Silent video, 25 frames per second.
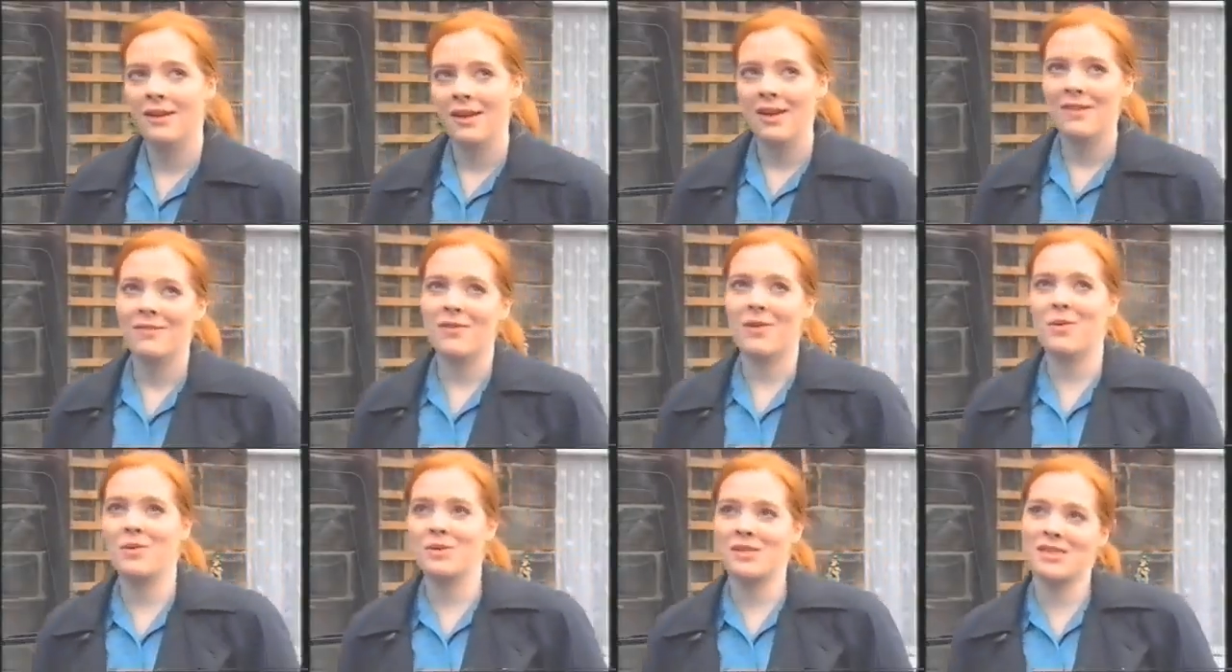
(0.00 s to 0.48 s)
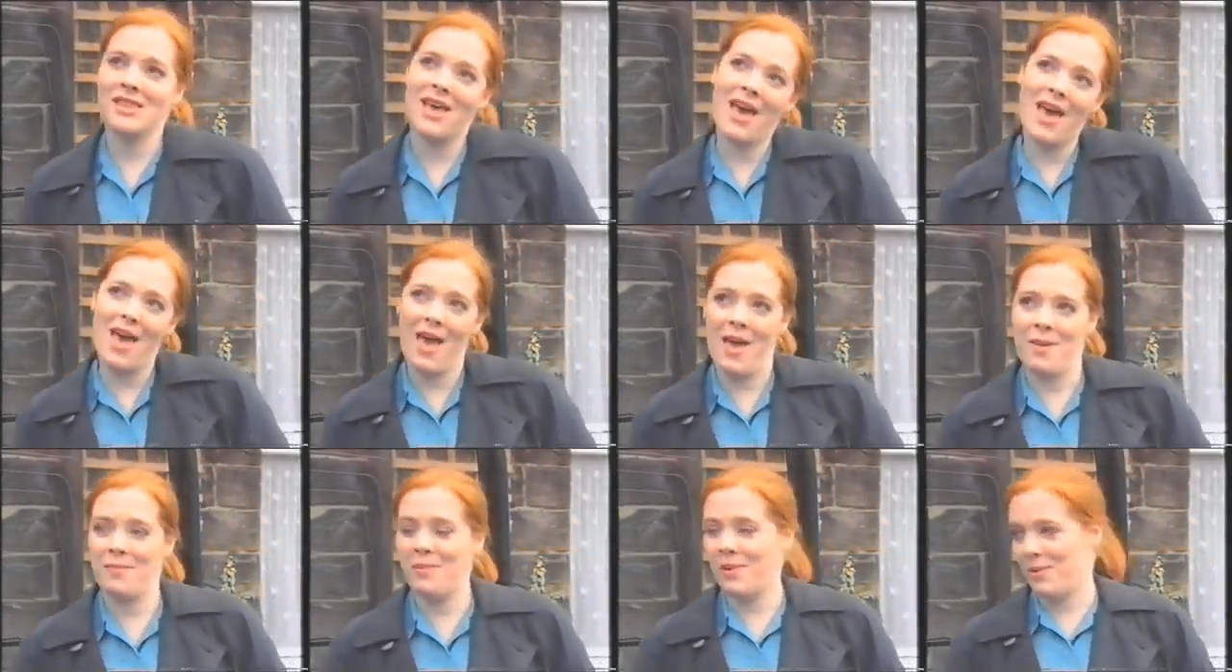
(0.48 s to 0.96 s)
If I was
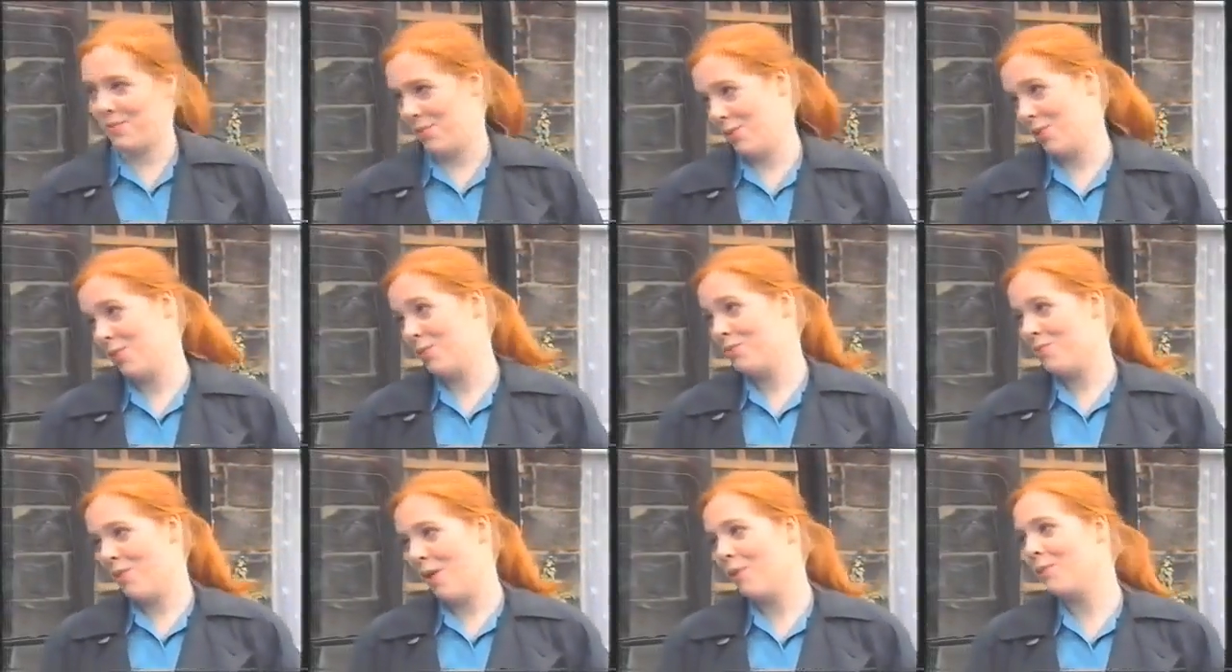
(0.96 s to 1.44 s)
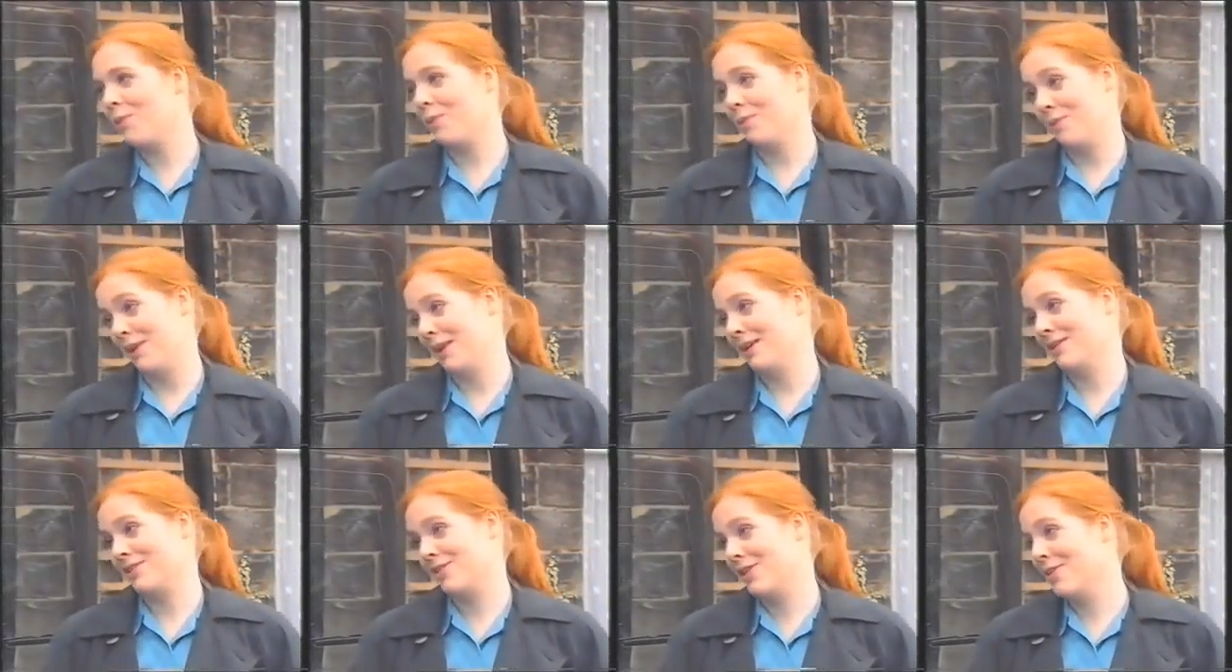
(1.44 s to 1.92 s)
there, people would
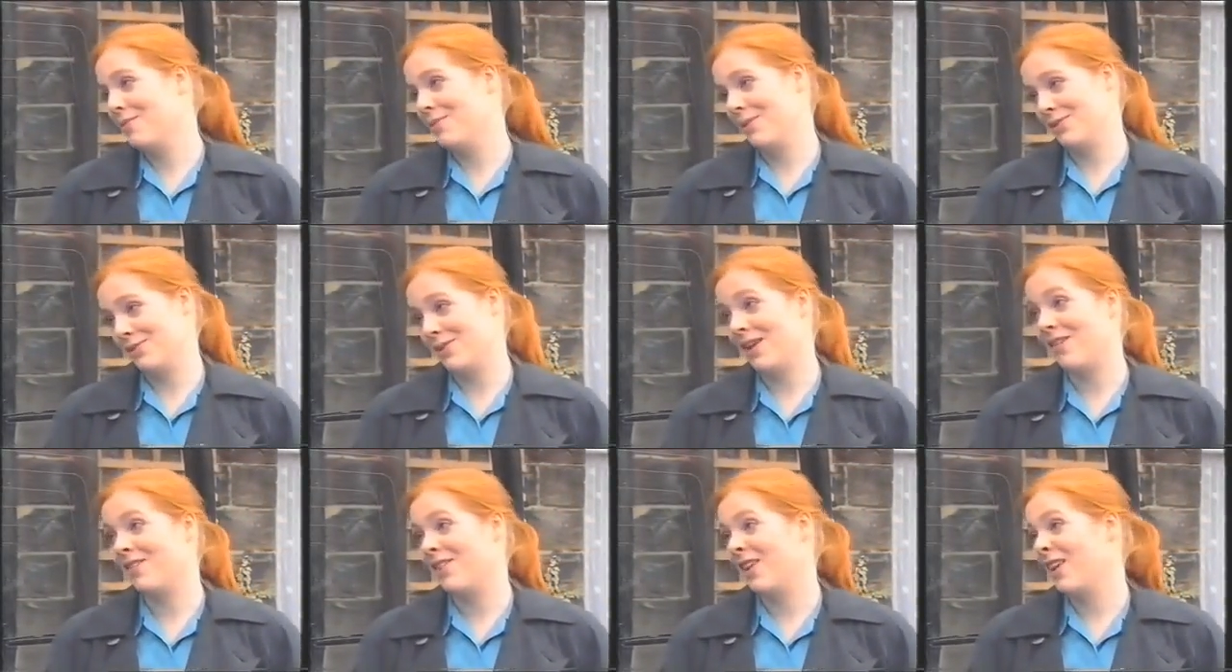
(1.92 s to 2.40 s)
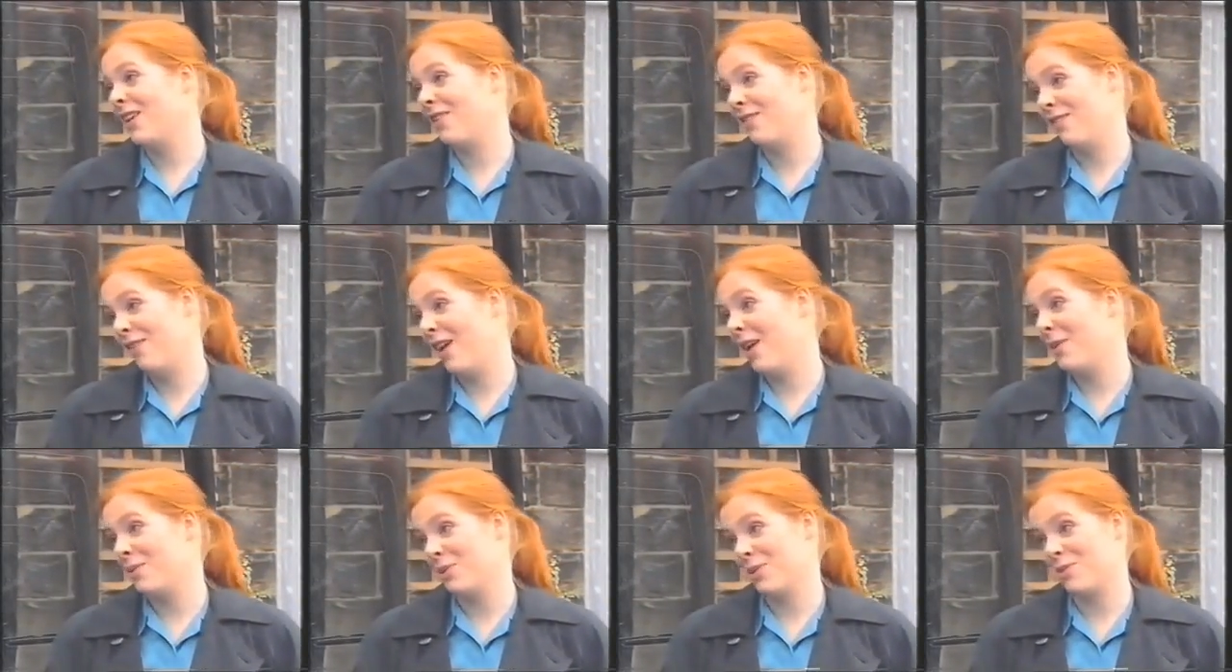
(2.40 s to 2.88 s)
probably assume I was having an
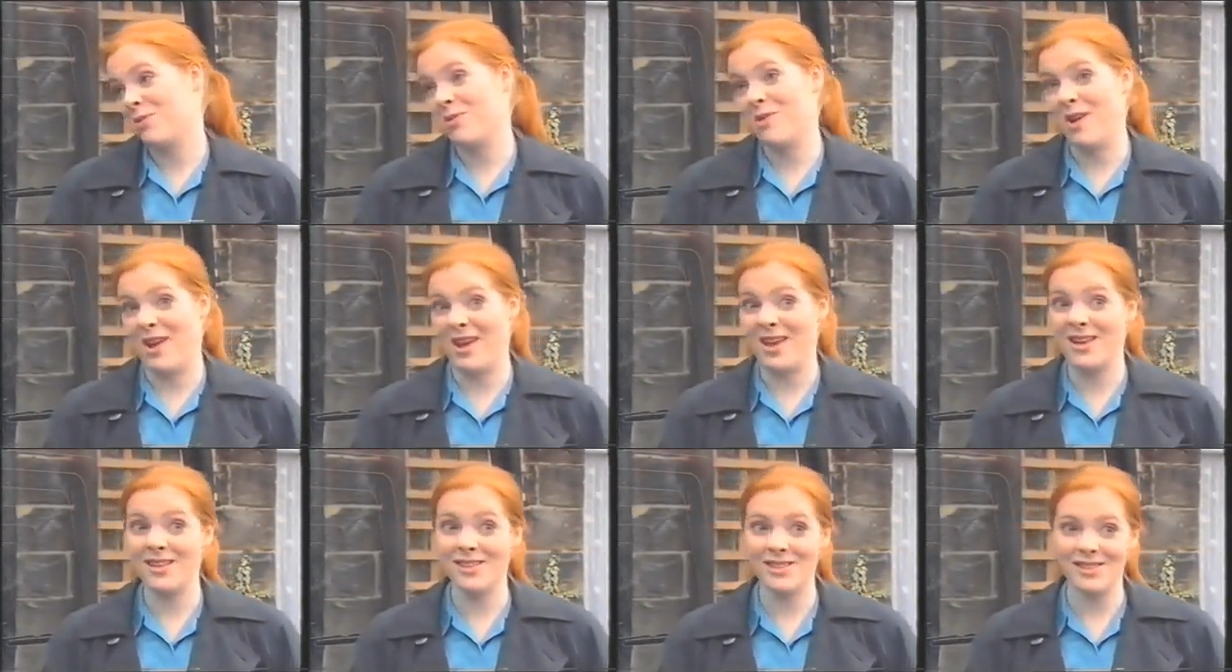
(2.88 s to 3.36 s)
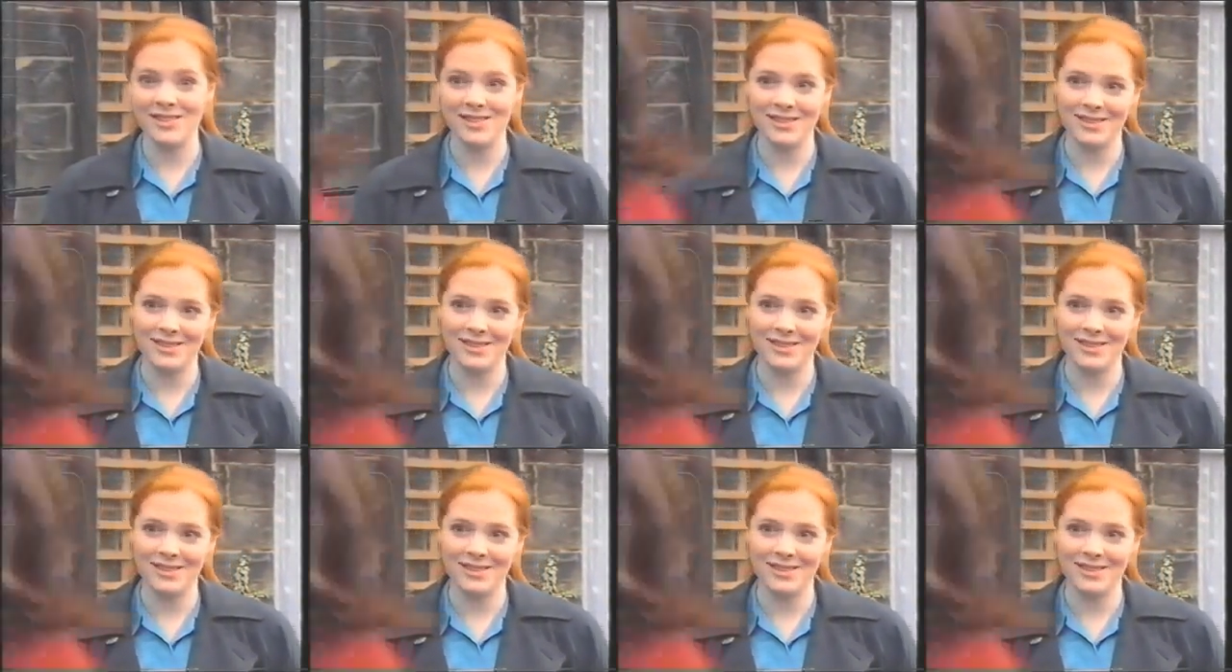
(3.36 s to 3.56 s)
affair with Chris.